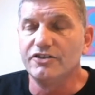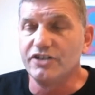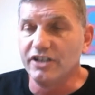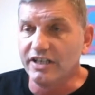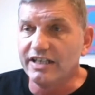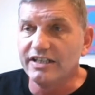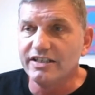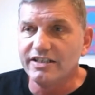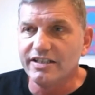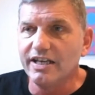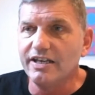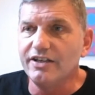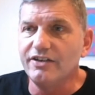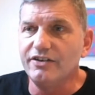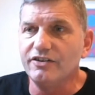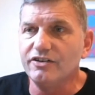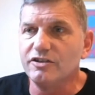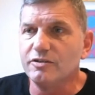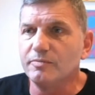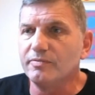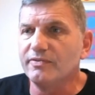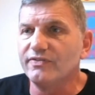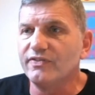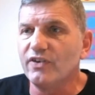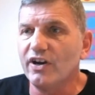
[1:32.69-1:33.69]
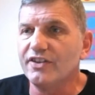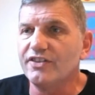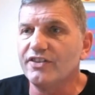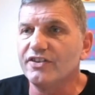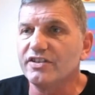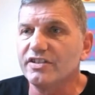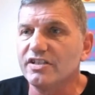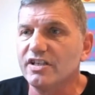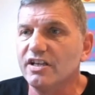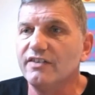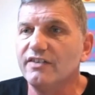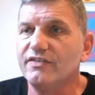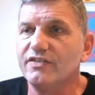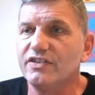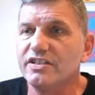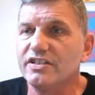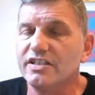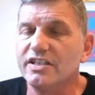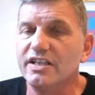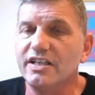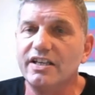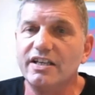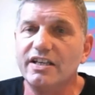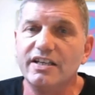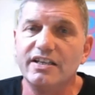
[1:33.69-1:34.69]
to continue to provide the
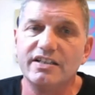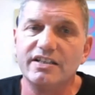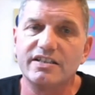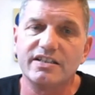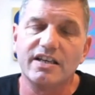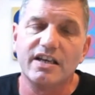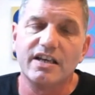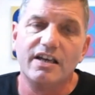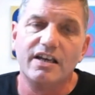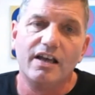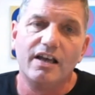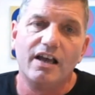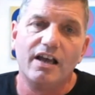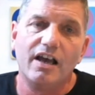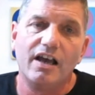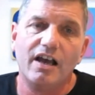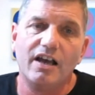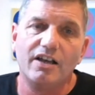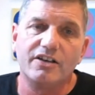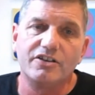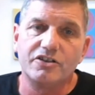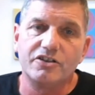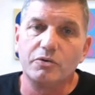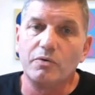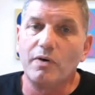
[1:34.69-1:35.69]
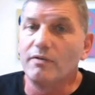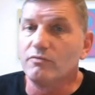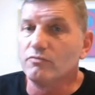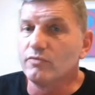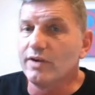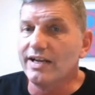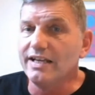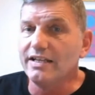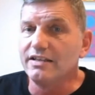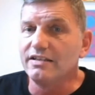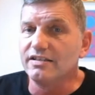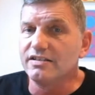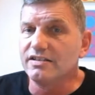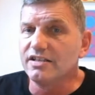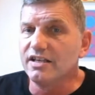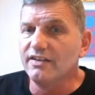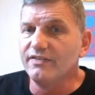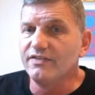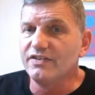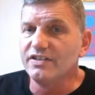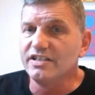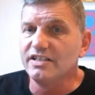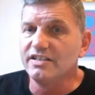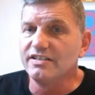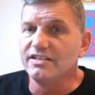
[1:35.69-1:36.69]
services, to upgrade the
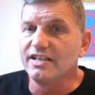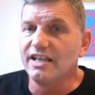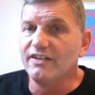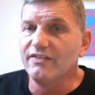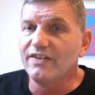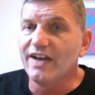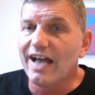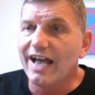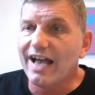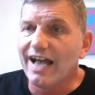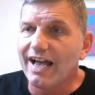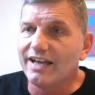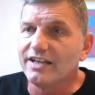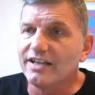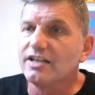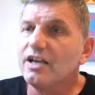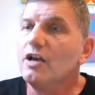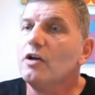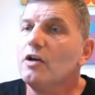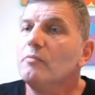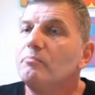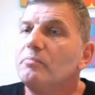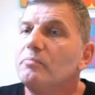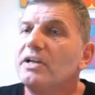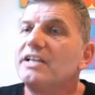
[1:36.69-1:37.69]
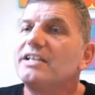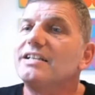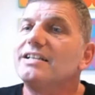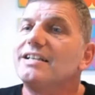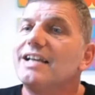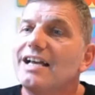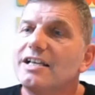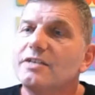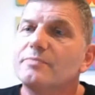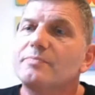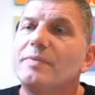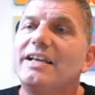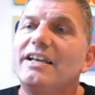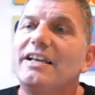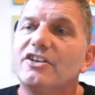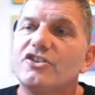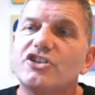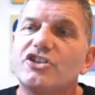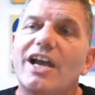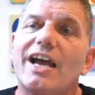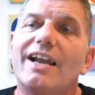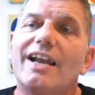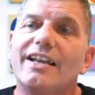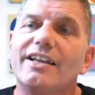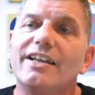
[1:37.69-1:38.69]
services they've had. But it has been a
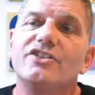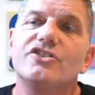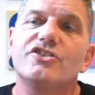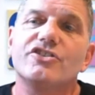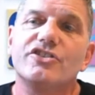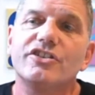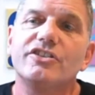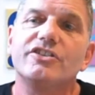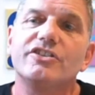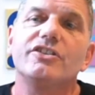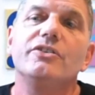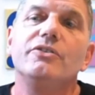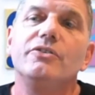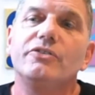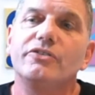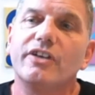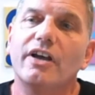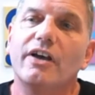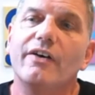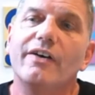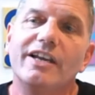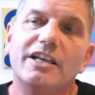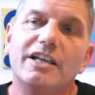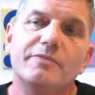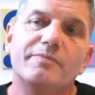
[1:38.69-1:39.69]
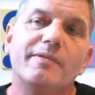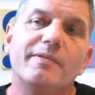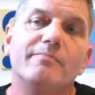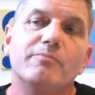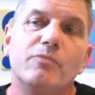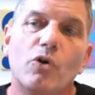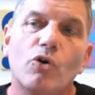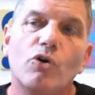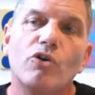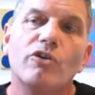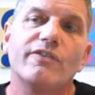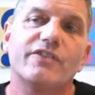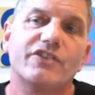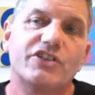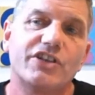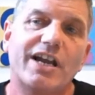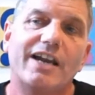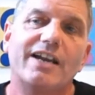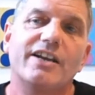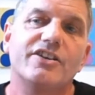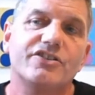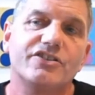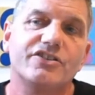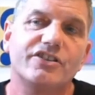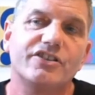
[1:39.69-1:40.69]
challenge to do so, and it's been more of a
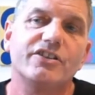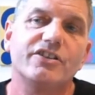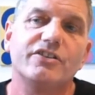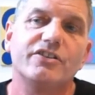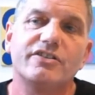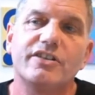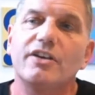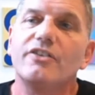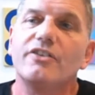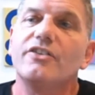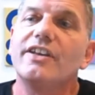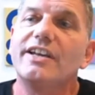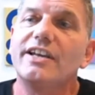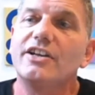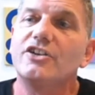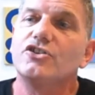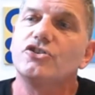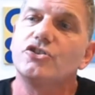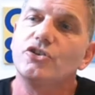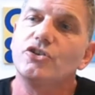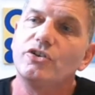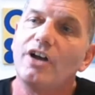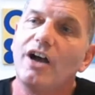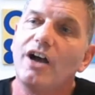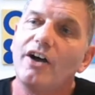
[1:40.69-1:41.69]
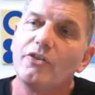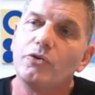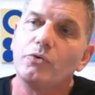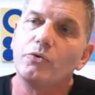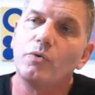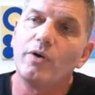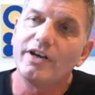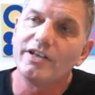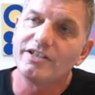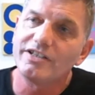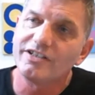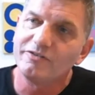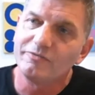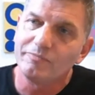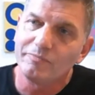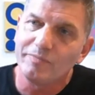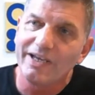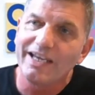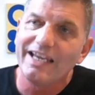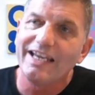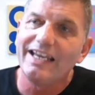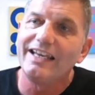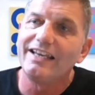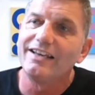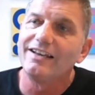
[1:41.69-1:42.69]
challenge to do so than it should otherwise have
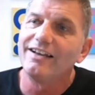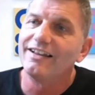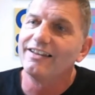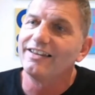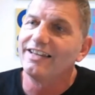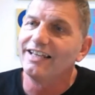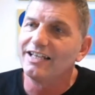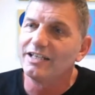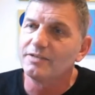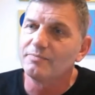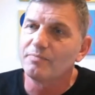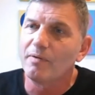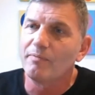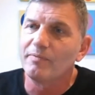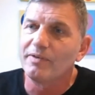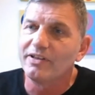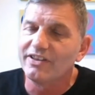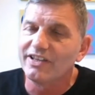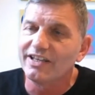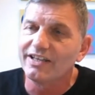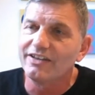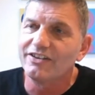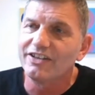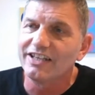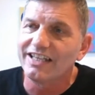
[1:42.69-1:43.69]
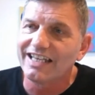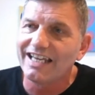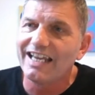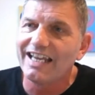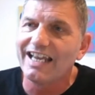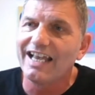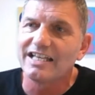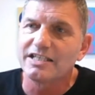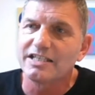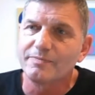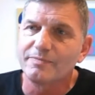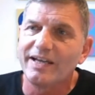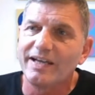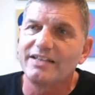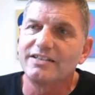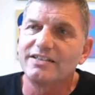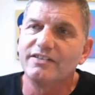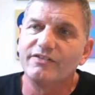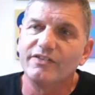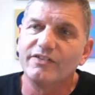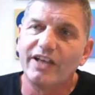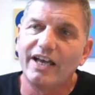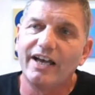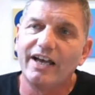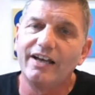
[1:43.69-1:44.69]
been, I think, is probably the key
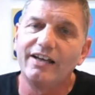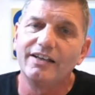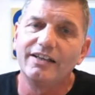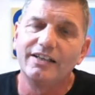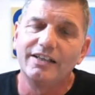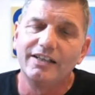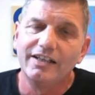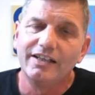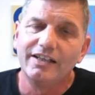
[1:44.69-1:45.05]
aspect of that.